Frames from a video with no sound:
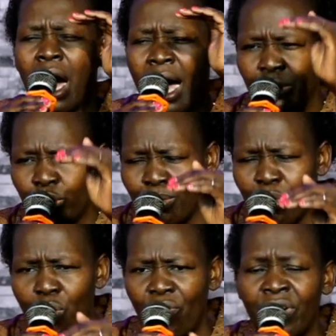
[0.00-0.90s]
as you
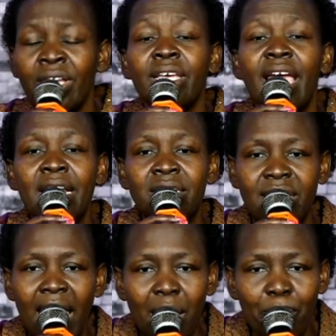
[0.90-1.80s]
move and
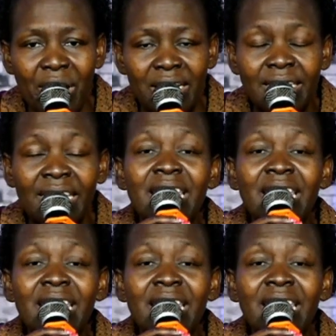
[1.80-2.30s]
celebrate.